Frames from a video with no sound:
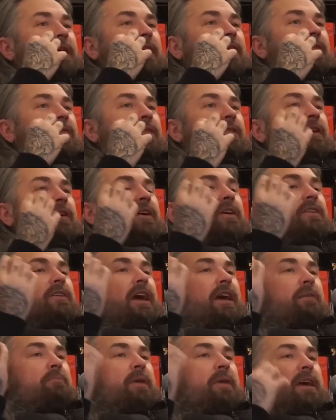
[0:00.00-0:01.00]
mouth,
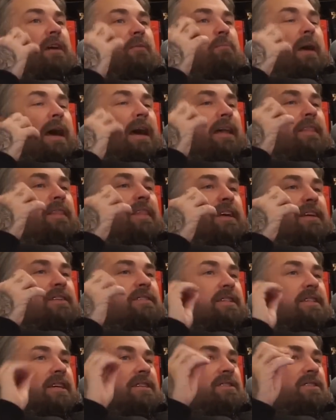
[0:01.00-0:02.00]
and make bad
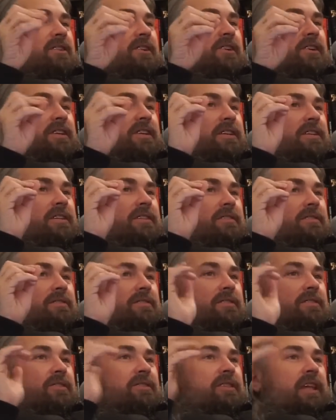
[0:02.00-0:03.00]
things taste good?
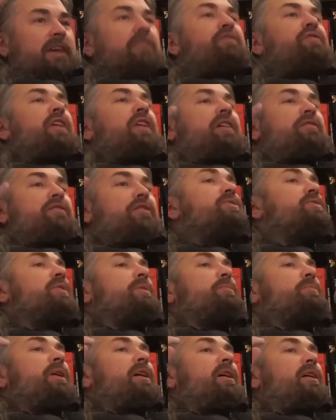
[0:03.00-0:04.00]
Because like flavor
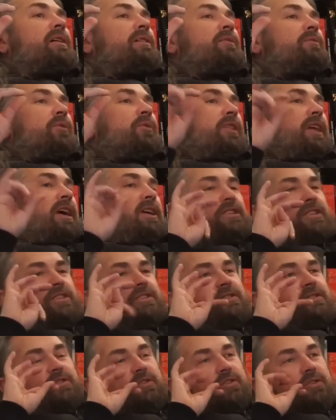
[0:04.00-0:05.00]
tripping, where
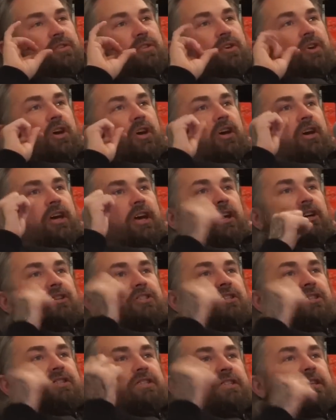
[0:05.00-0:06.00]
it could
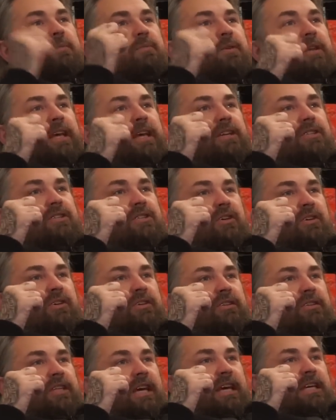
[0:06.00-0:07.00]
just stimulate
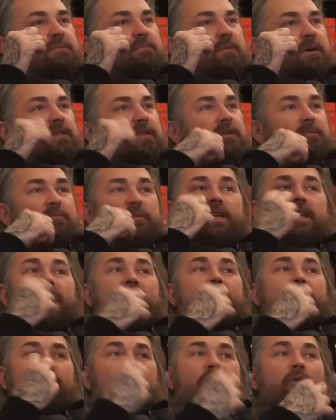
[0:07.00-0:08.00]
certain taste buds and be
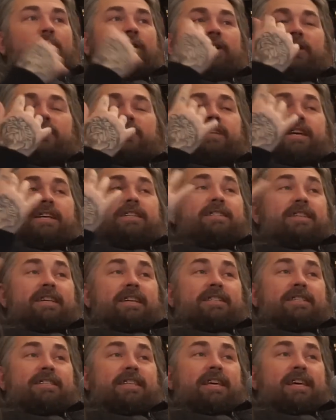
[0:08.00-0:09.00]
like, no, what you're tasting is